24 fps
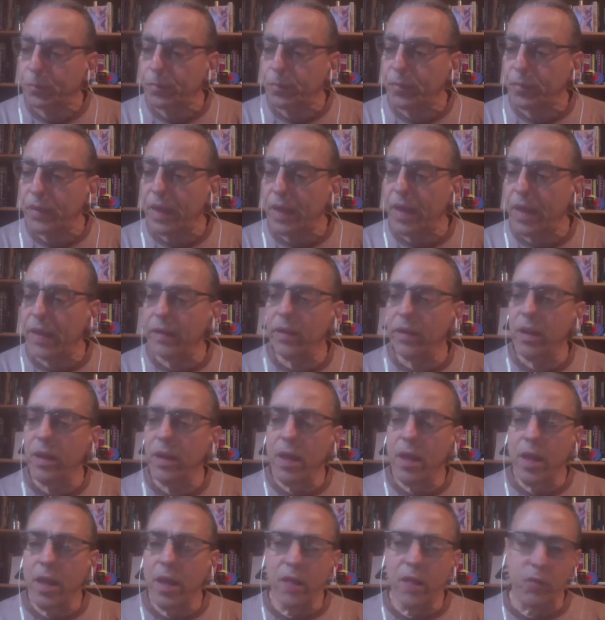And
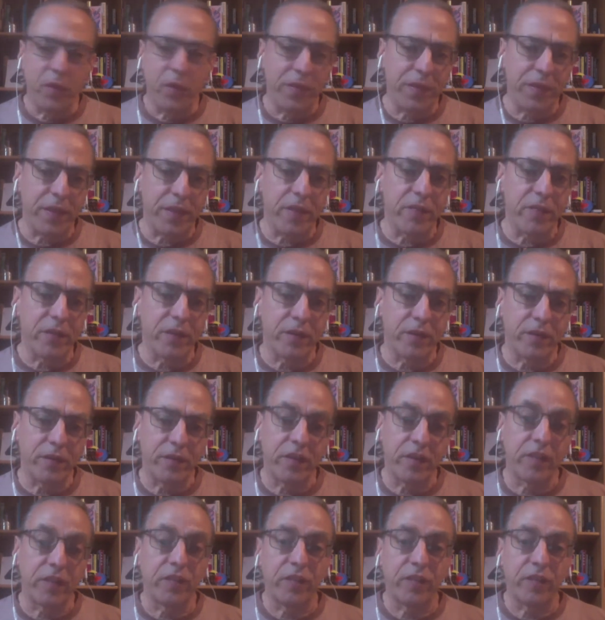if we think of it as
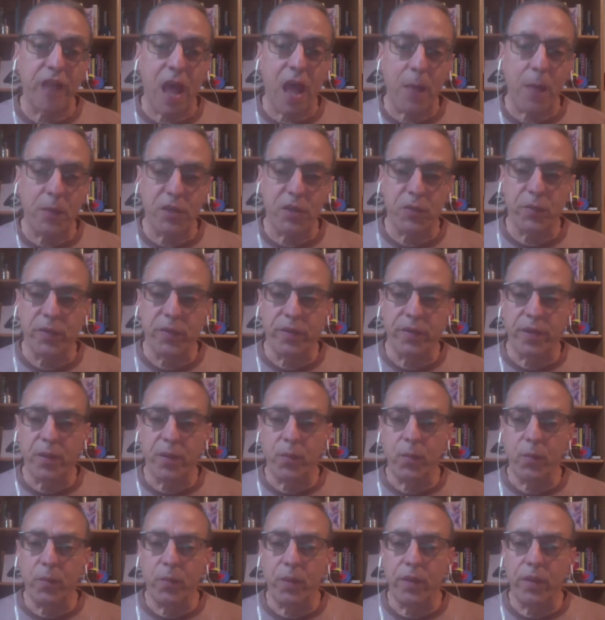an establishment,
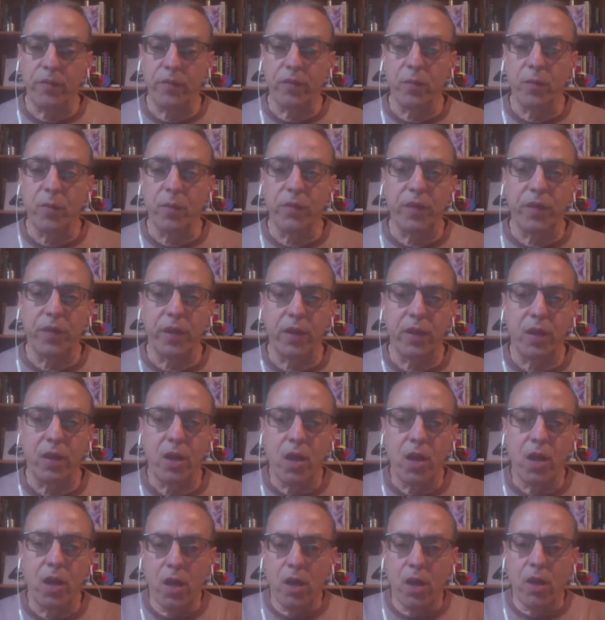then it's almost like
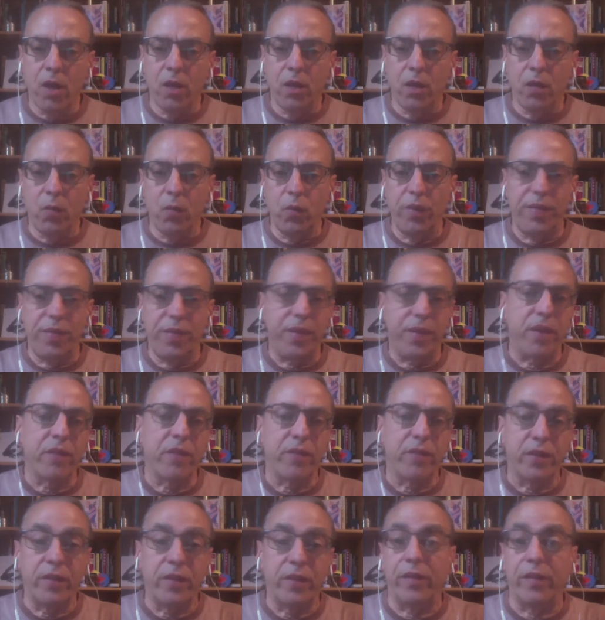we think of
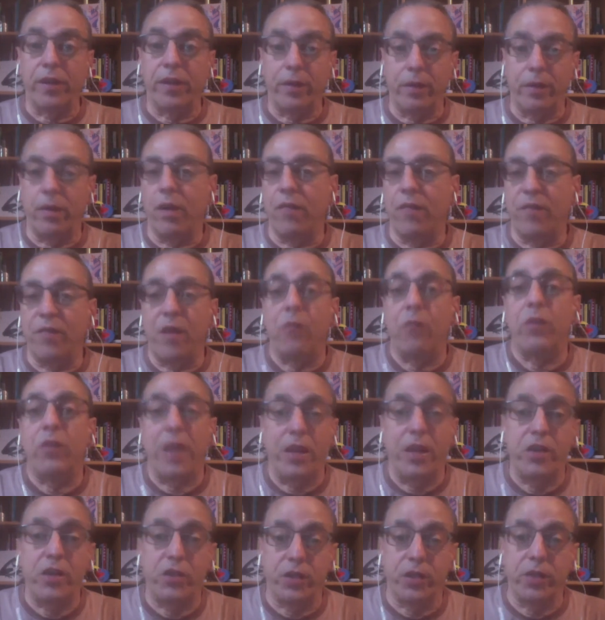it as like a
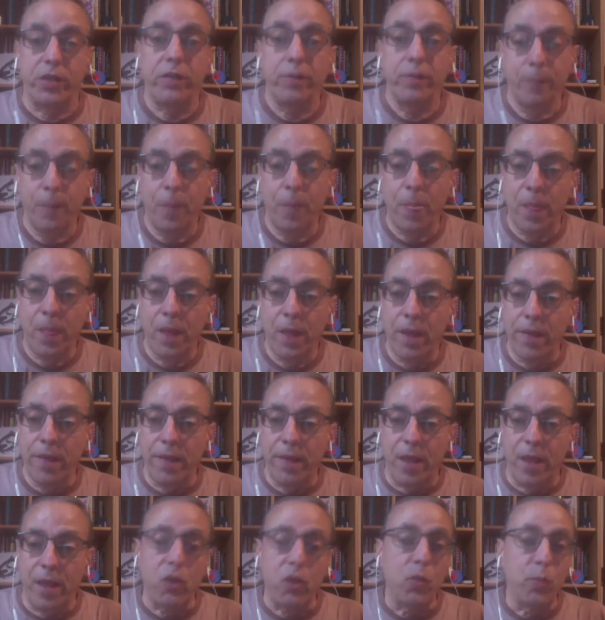foundation
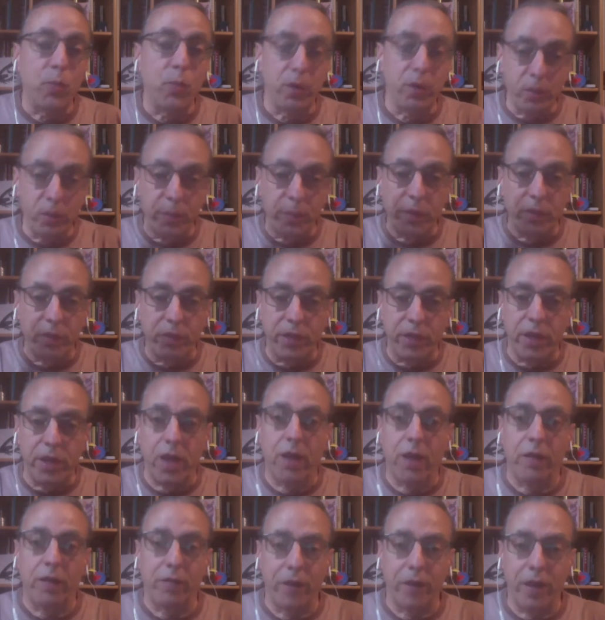that you build a building
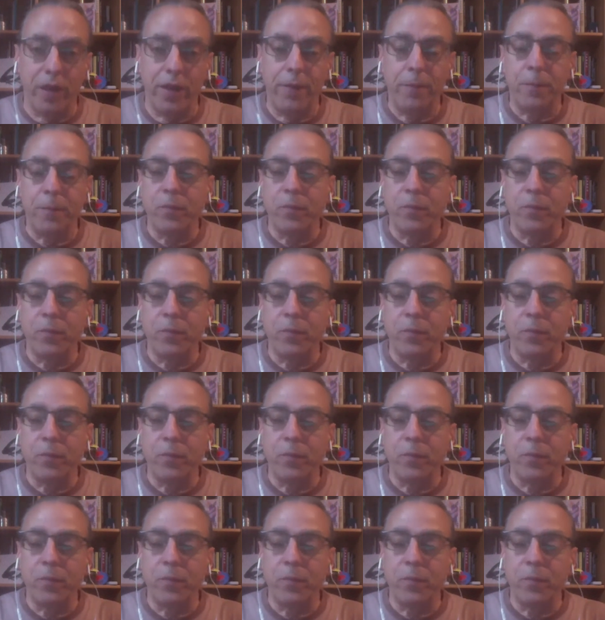on, right?